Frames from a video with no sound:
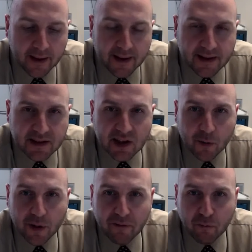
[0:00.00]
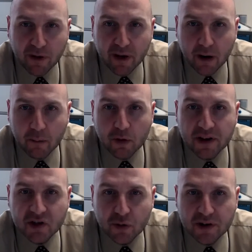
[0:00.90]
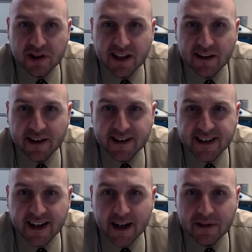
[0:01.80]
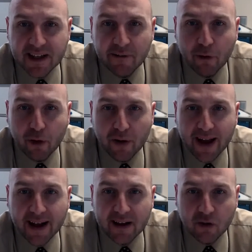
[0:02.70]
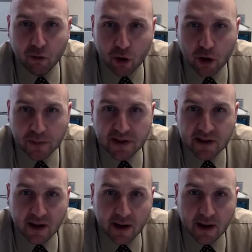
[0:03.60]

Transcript: And so our Mood Disorder Center has set up several ACT groups,